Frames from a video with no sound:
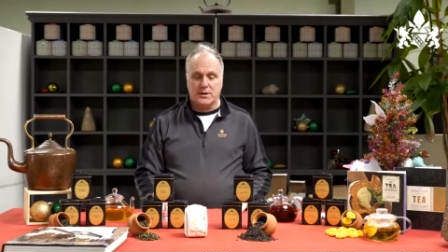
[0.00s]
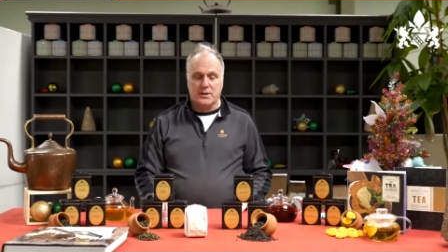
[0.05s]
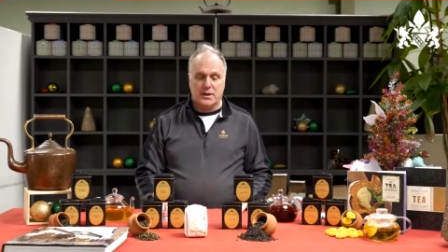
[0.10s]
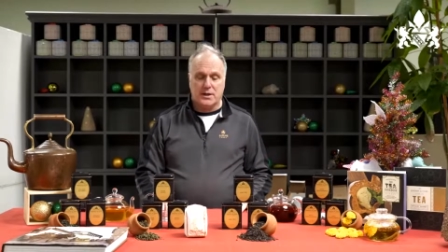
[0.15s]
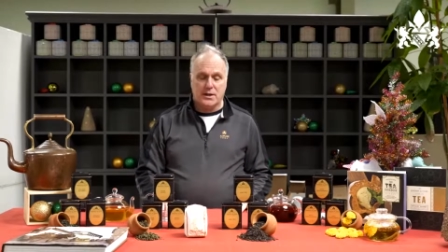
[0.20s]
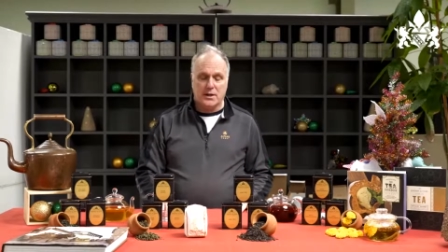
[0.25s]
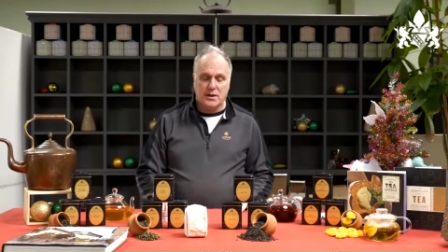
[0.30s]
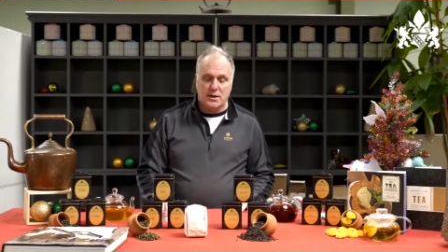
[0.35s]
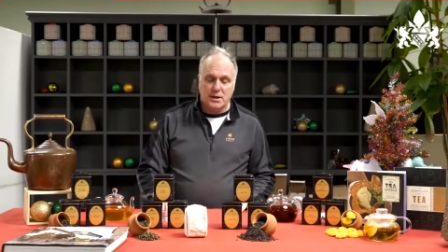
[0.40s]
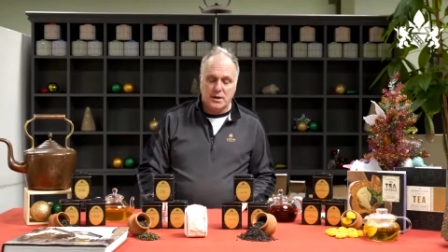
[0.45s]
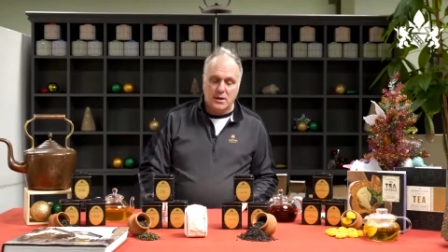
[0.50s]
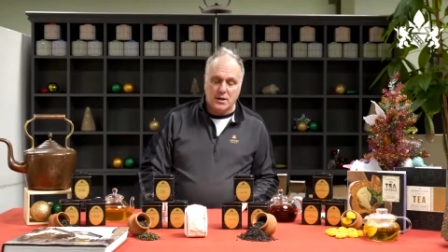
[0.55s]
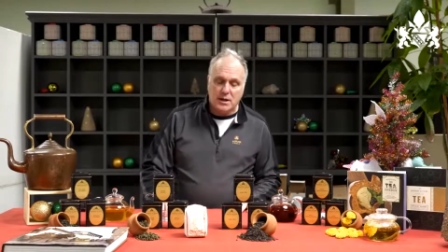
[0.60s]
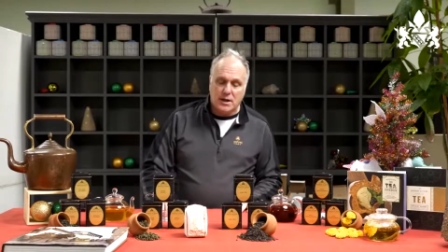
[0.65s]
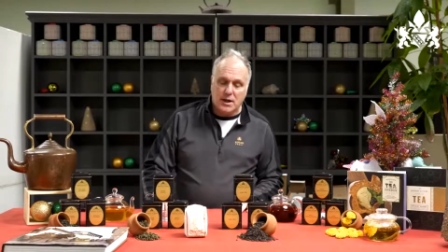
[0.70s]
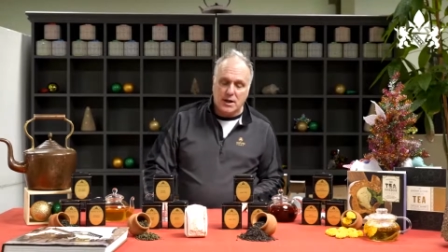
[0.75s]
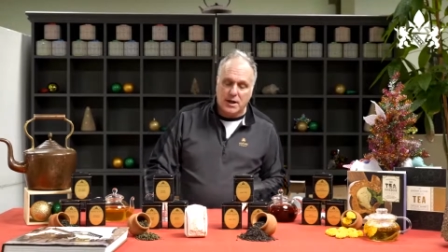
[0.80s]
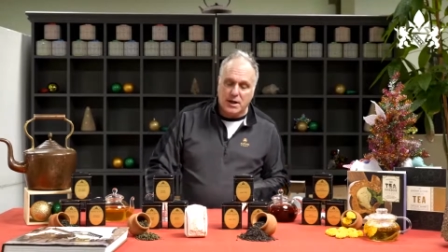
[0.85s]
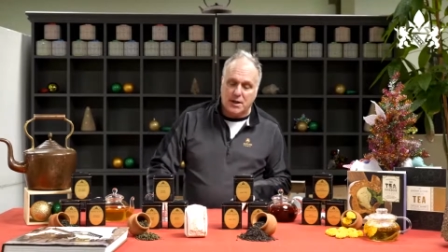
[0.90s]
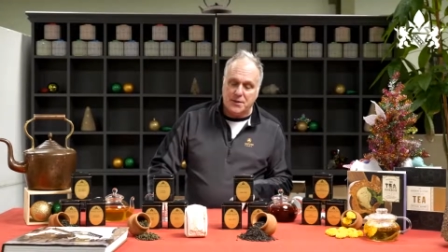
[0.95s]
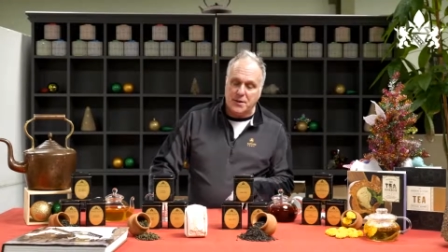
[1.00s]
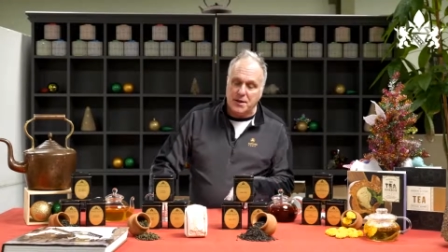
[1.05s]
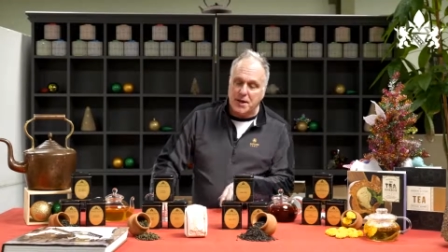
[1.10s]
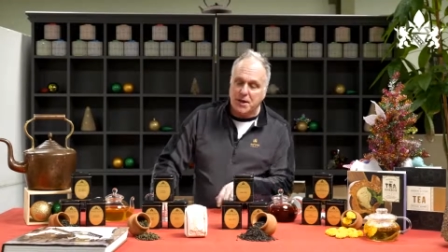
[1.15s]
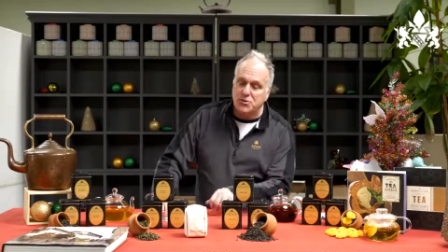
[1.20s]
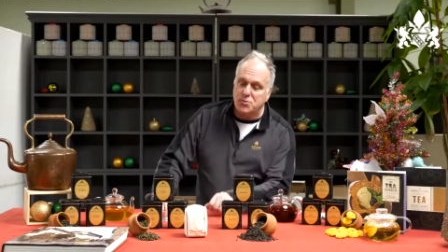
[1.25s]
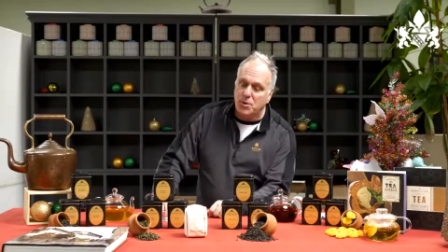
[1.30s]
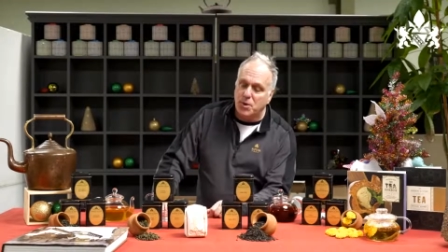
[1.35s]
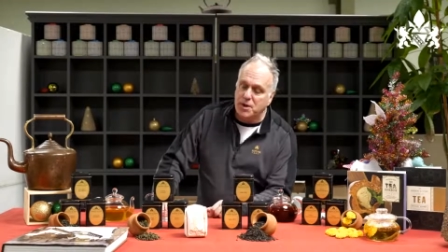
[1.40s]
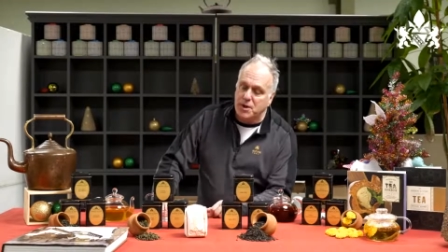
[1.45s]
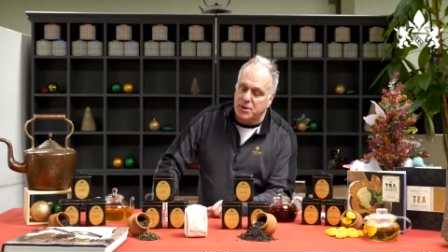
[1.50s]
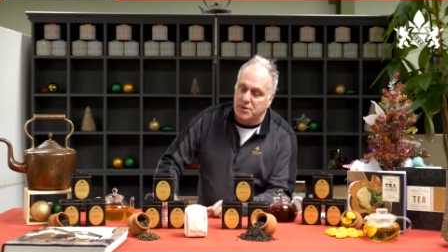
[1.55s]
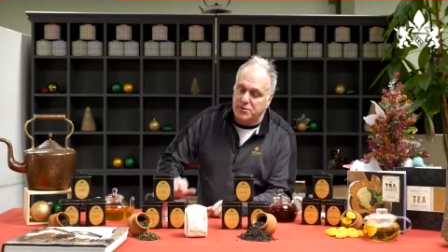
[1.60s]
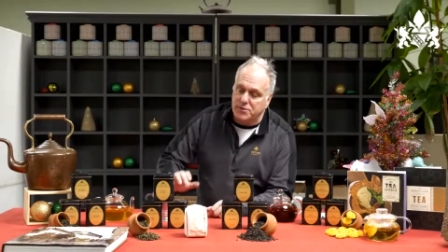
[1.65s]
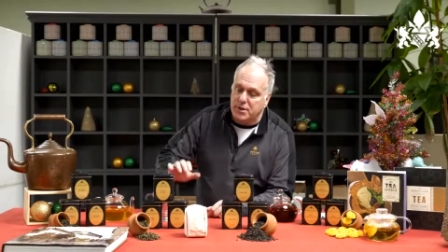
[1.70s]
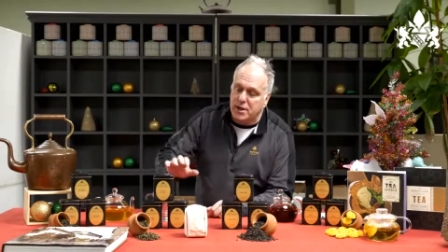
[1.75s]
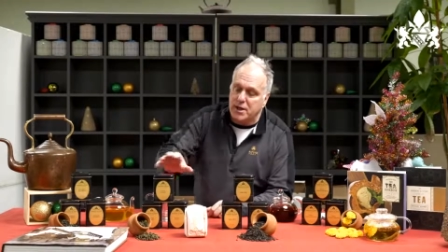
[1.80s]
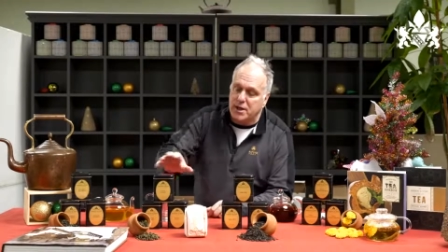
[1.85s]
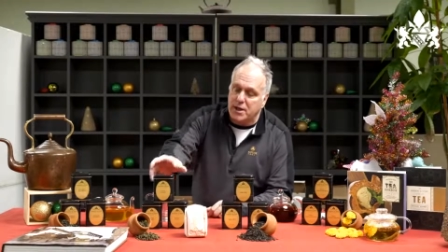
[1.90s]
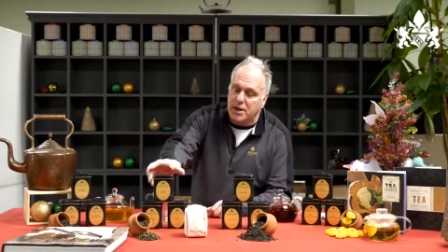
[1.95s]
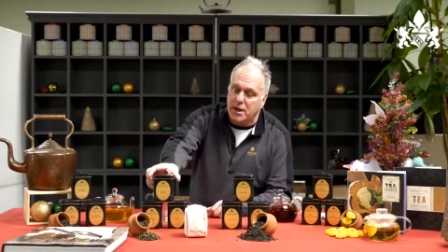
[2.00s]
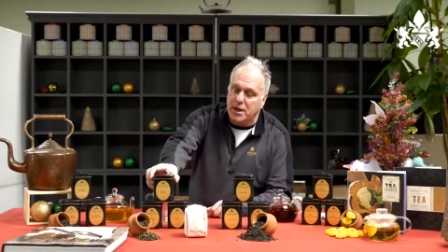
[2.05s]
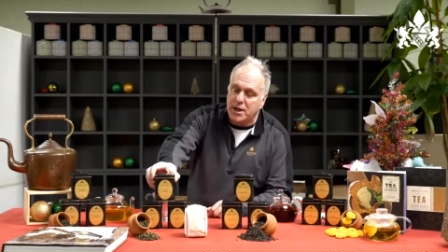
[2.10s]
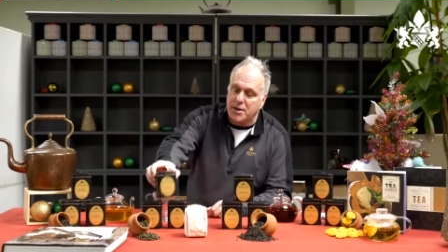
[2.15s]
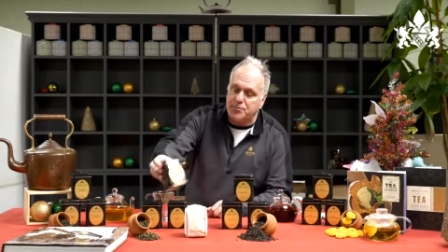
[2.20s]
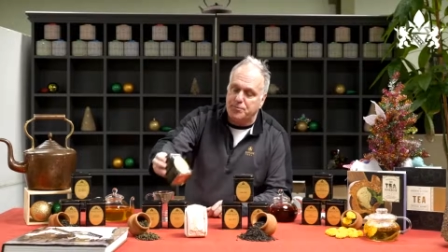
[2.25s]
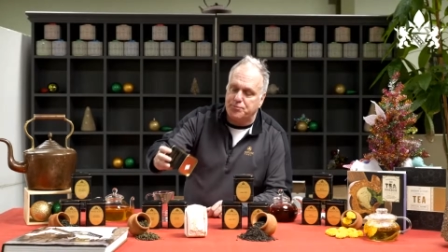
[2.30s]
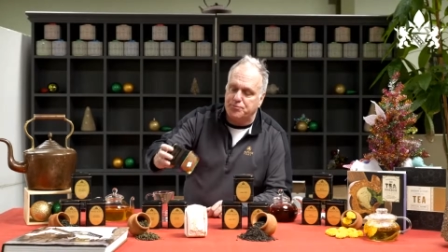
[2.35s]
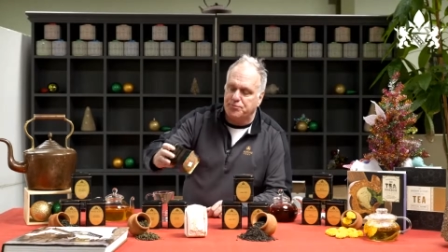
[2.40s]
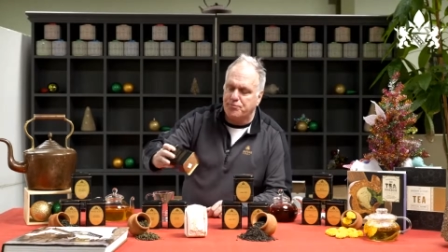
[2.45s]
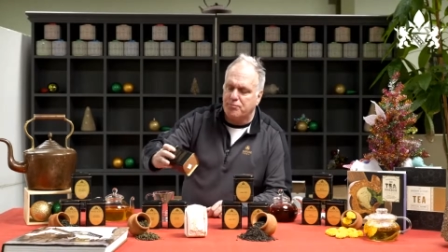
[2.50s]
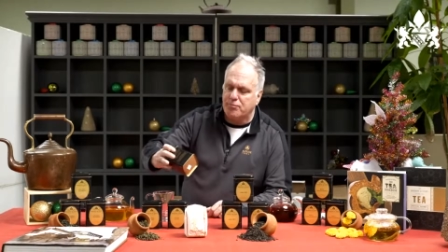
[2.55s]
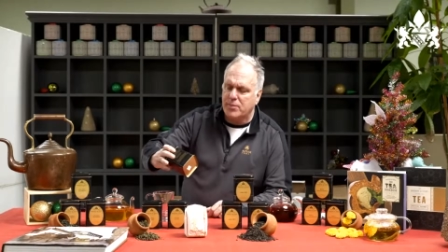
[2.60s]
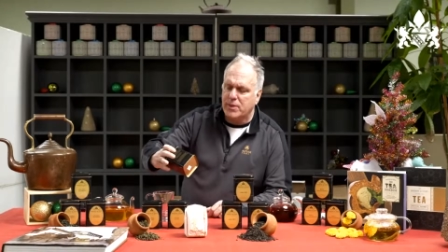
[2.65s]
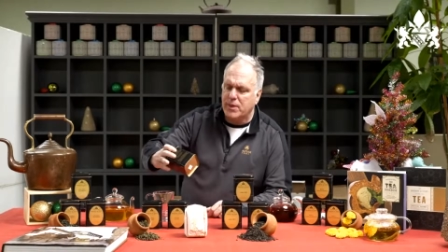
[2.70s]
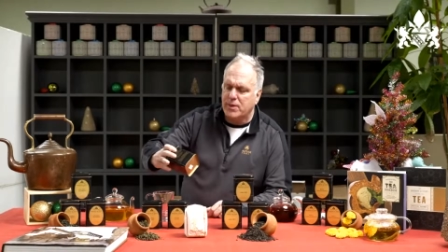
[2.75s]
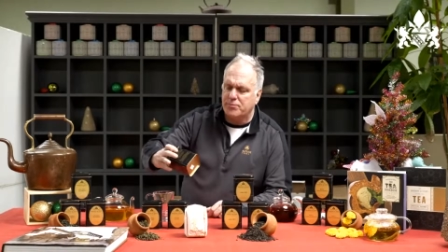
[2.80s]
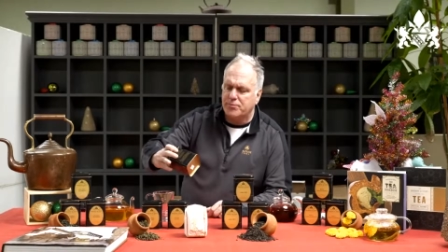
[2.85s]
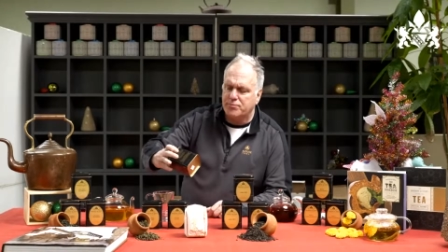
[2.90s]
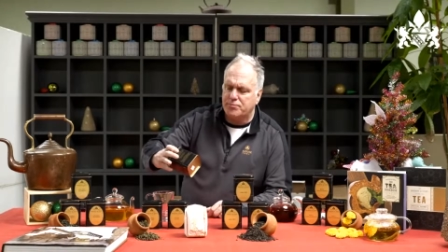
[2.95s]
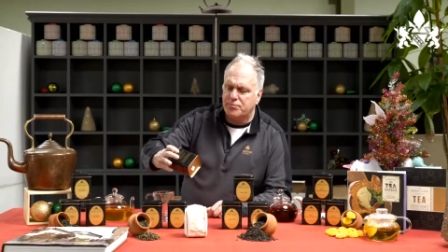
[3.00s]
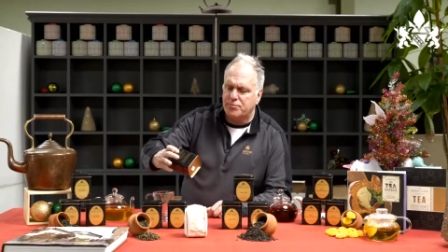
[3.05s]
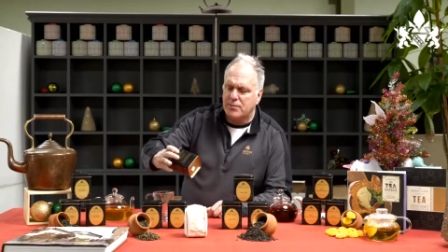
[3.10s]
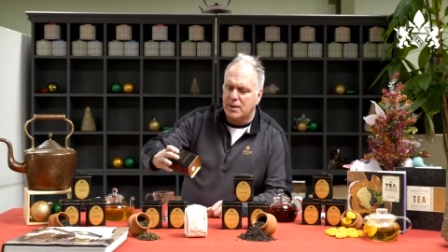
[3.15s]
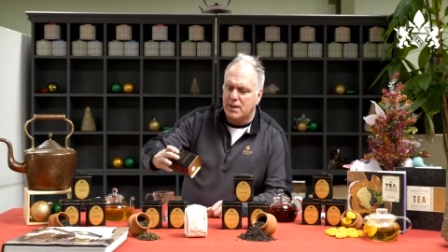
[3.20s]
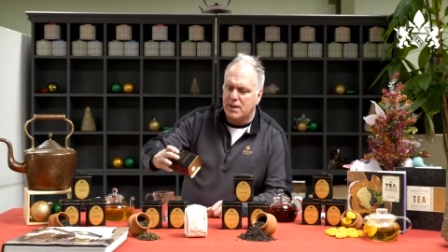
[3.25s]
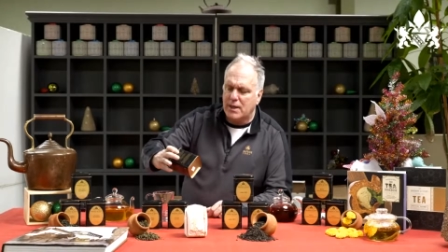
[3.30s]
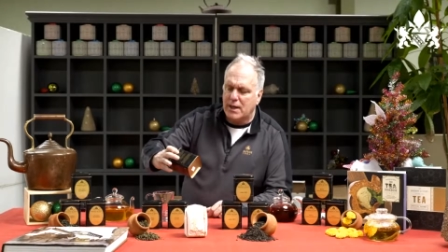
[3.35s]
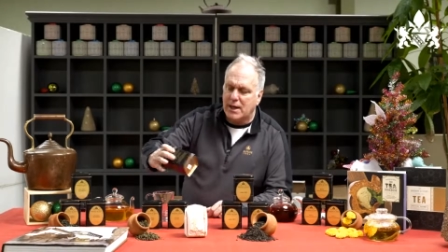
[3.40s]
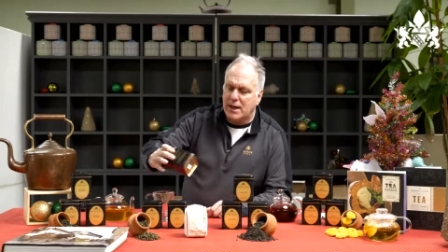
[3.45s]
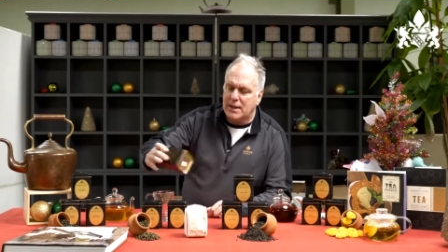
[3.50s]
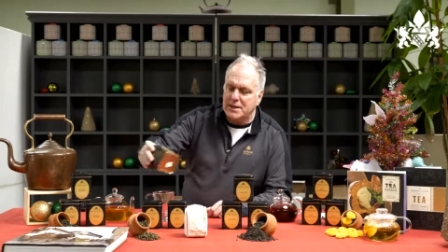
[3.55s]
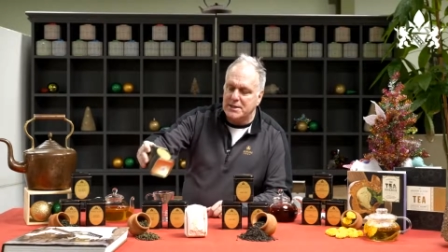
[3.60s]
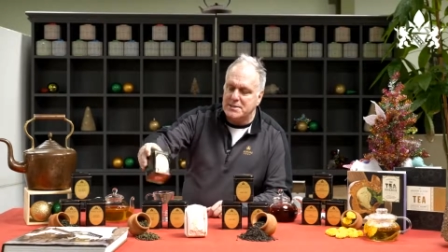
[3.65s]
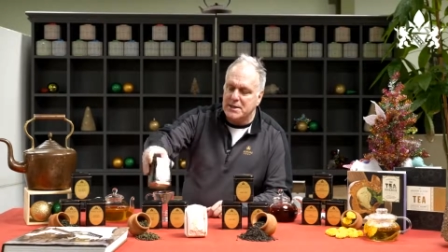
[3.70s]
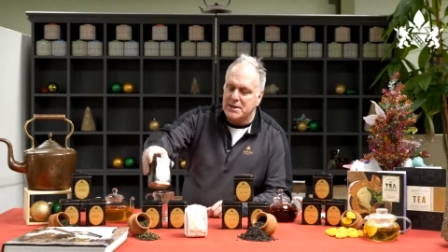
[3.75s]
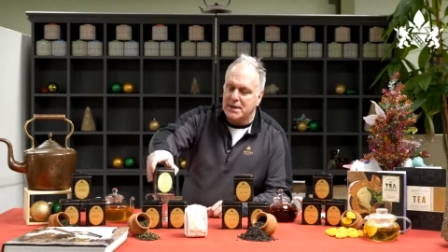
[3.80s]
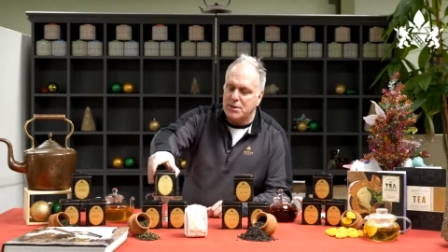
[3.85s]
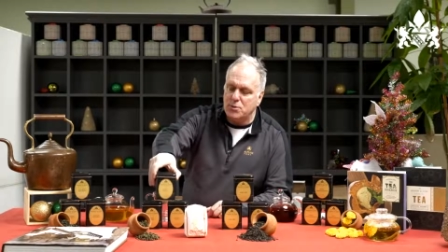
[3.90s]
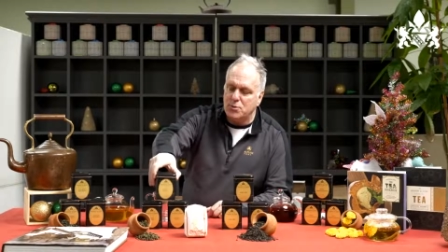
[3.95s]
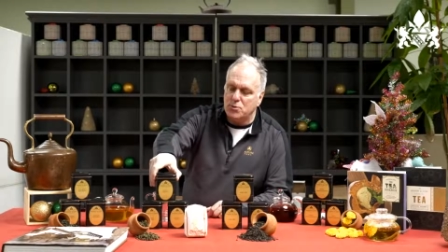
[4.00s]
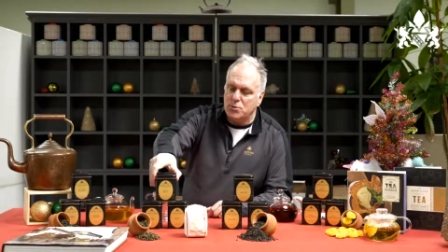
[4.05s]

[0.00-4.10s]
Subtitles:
The next one is a Alisan Oolong.